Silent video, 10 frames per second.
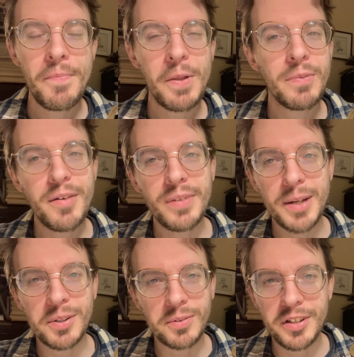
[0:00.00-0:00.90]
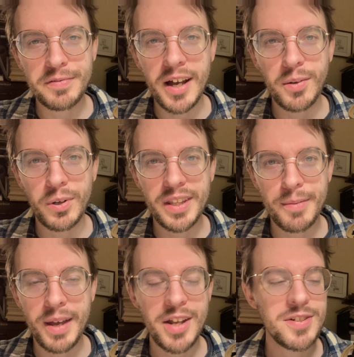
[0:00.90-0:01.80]
We haven't been able to really find one that
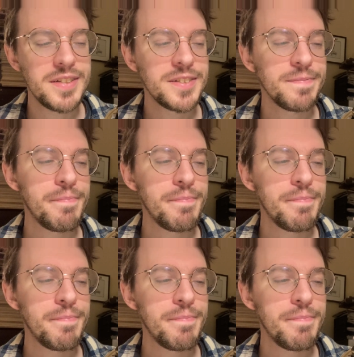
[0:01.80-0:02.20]
matches.